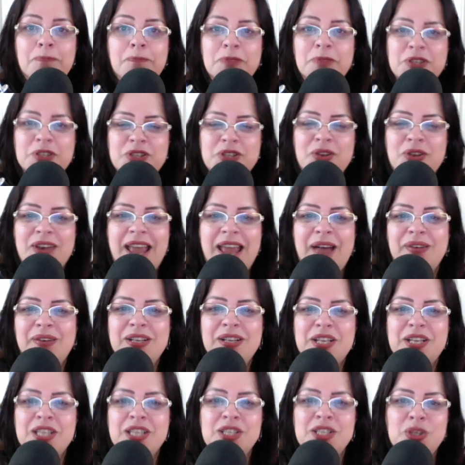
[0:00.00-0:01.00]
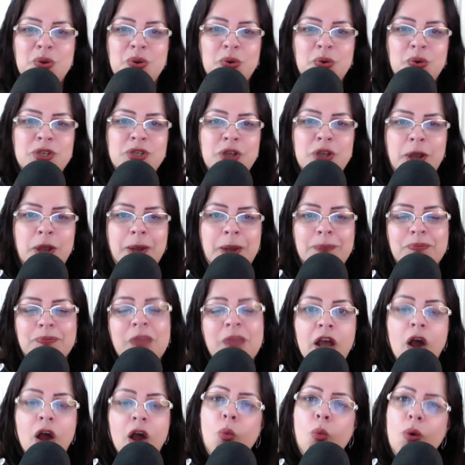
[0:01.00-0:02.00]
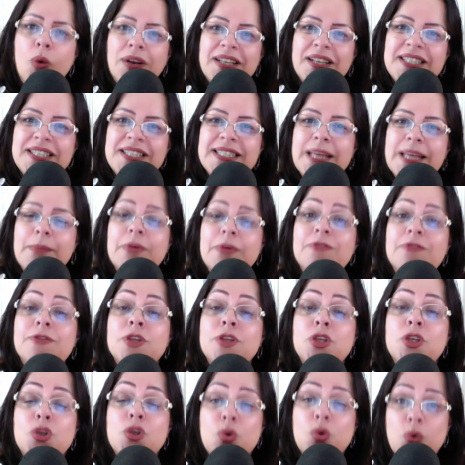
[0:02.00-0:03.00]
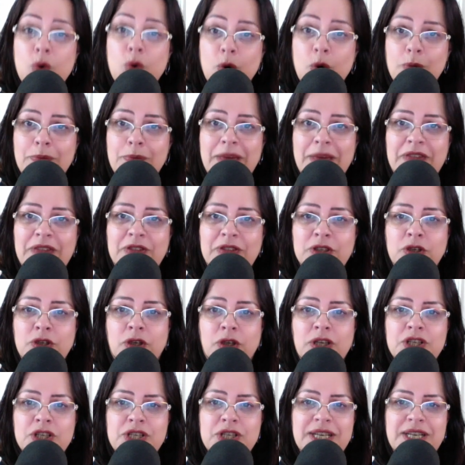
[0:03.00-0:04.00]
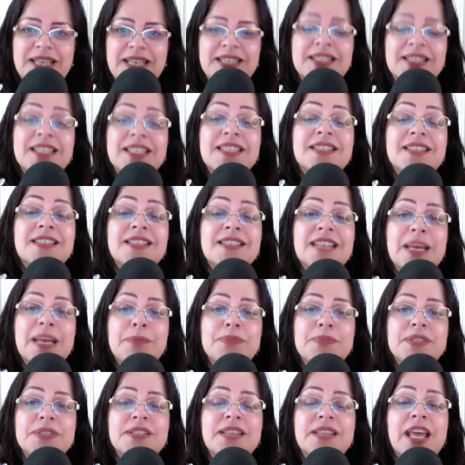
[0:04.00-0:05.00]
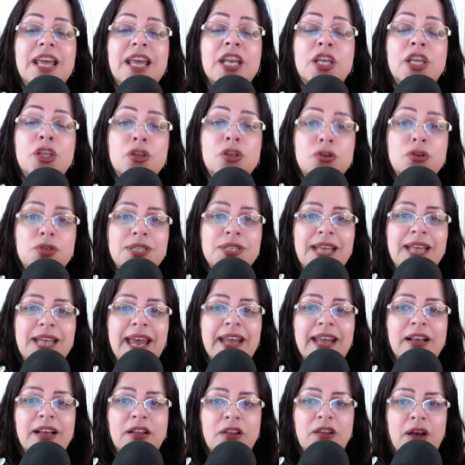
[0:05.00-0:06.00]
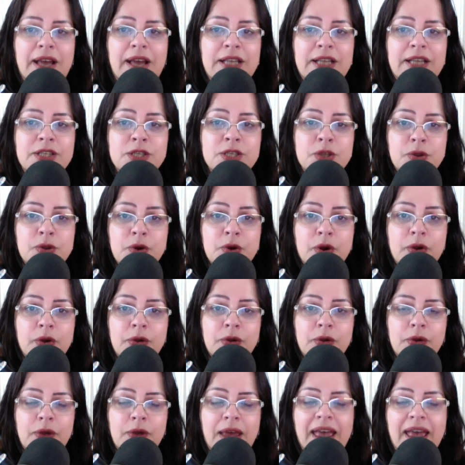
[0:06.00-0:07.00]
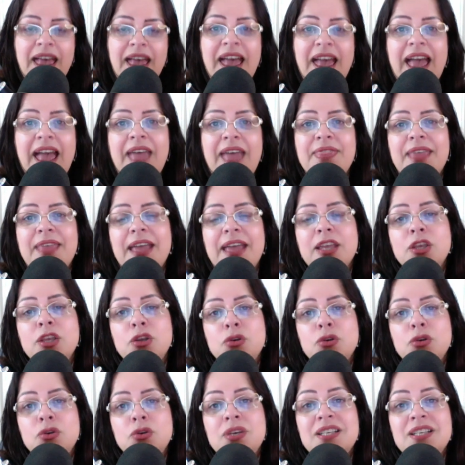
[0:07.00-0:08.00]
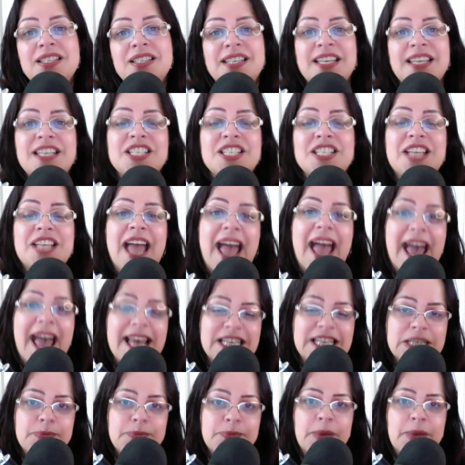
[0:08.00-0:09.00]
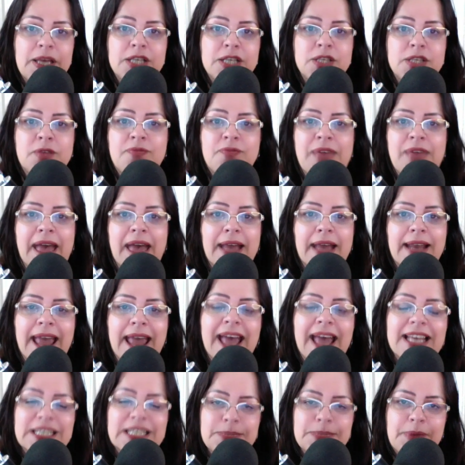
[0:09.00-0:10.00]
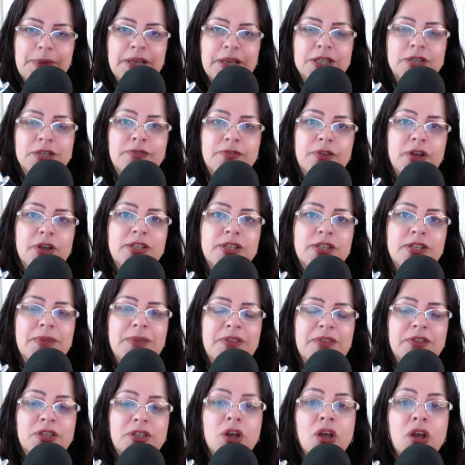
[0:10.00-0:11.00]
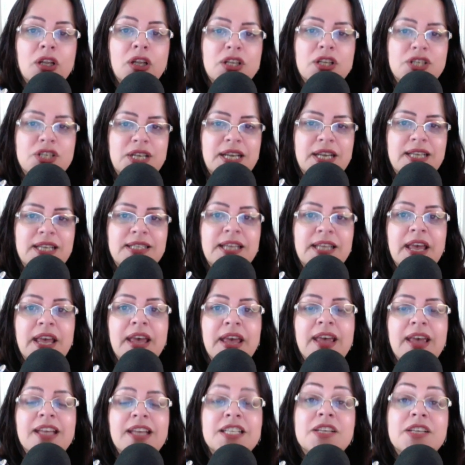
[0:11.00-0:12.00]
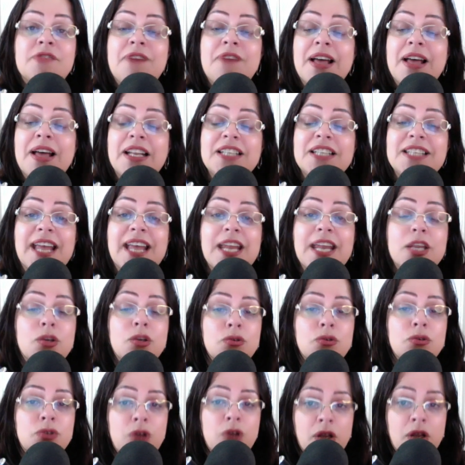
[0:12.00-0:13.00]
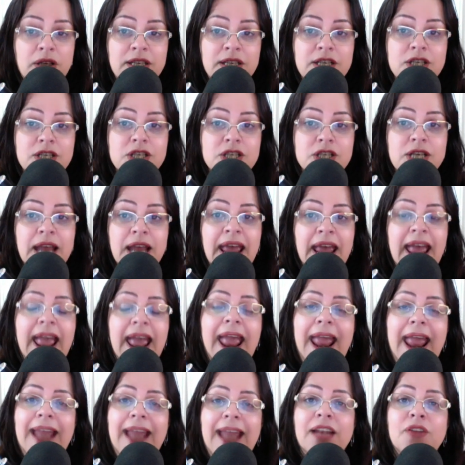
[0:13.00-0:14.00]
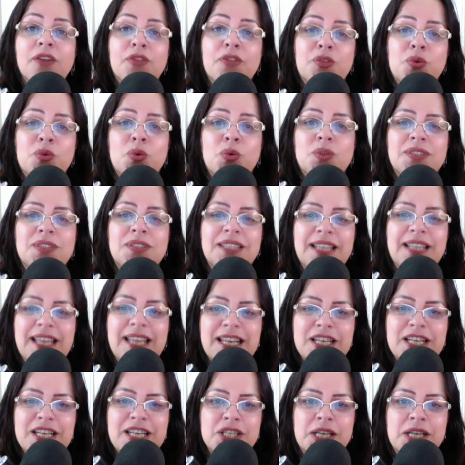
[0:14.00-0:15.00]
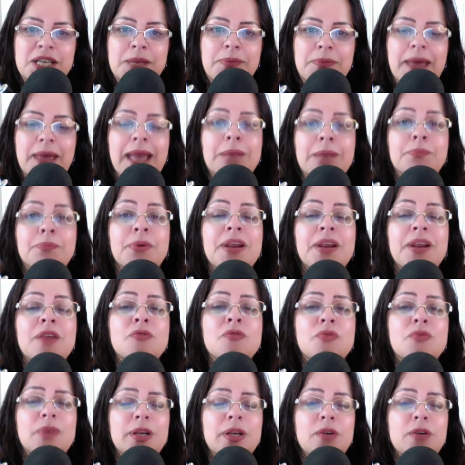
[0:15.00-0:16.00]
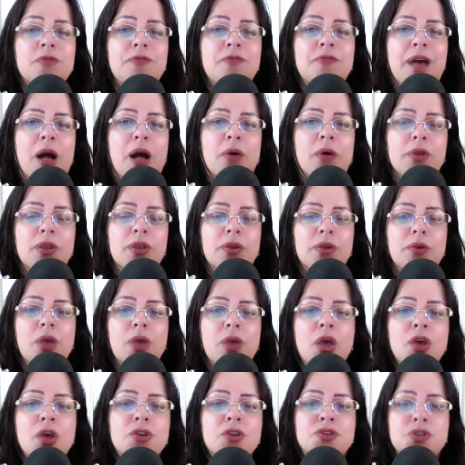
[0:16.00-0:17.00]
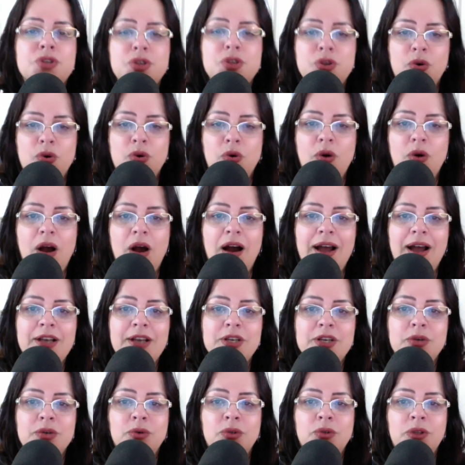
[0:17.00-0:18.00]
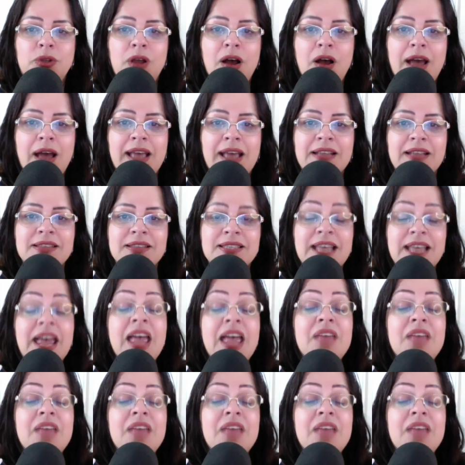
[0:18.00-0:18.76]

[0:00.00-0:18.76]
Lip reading: So now it is your turn. What are some of your methodologies, the steps that you take clients through and that you could teach aspects of that, aspects of those methodologies to validate your knowledge and thought leadership and bring real value to your ideal clients?